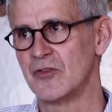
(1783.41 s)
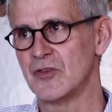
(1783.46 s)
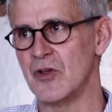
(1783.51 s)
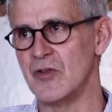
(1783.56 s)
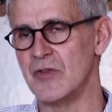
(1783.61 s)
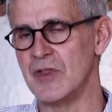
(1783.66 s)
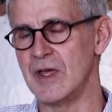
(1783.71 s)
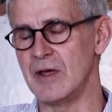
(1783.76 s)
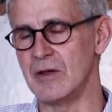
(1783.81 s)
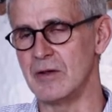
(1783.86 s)

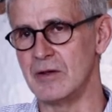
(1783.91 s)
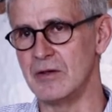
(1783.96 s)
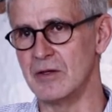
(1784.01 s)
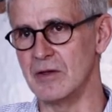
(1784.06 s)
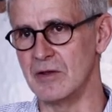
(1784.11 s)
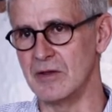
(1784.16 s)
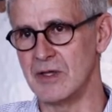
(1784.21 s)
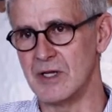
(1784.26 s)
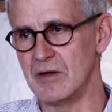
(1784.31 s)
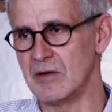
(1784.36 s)
So there, you
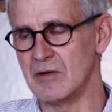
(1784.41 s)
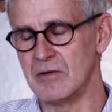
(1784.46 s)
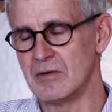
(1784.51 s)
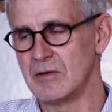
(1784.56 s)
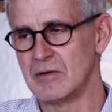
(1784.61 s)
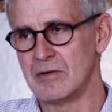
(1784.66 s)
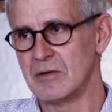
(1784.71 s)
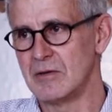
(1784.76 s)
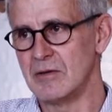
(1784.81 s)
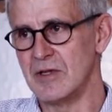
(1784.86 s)
know,
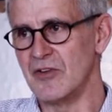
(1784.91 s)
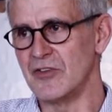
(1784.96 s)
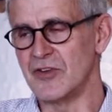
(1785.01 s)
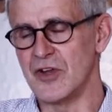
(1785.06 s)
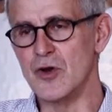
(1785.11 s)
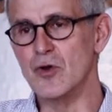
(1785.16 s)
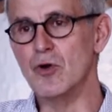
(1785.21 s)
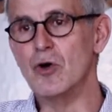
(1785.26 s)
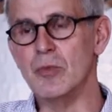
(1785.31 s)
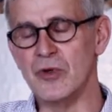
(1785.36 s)
there's
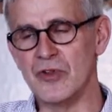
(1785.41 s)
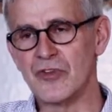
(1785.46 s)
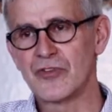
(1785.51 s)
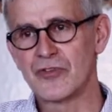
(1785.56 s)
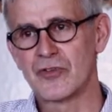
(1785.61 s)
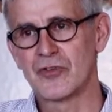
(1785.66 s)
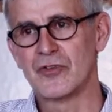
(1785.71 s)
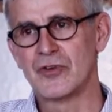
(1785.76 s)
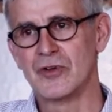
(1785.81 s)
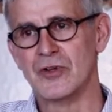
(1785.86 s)

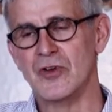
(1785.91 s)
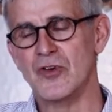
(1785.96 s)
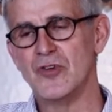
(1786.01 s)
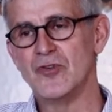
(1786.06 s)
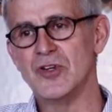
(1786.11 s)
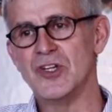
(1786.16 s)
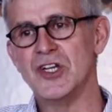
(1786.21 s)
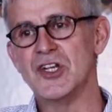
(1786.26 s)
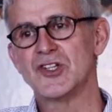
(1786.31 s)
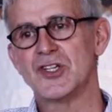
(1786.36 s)
enormous
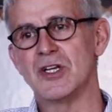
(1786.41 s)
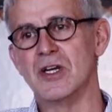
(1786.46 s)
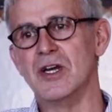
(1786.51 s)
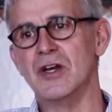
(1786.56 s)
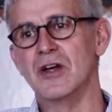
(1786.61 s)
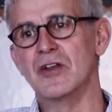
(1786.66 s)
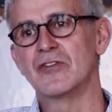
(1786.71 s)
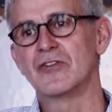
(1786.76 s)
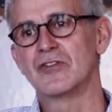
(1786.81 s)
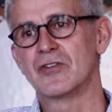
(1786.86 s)
tradition
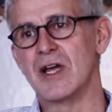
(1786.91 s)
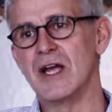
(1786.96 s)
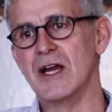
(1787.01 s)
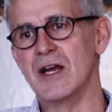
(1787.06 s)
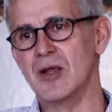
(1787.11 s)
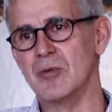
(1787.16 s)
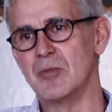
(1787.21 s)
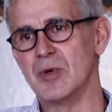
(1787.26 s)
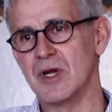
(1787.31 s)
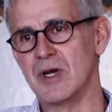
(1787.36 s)
in
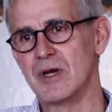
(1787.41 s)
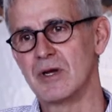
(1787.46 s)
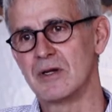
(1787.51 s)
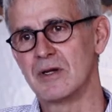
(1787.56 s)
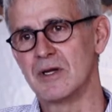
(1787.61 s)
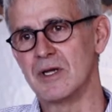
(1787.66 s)
Australia, but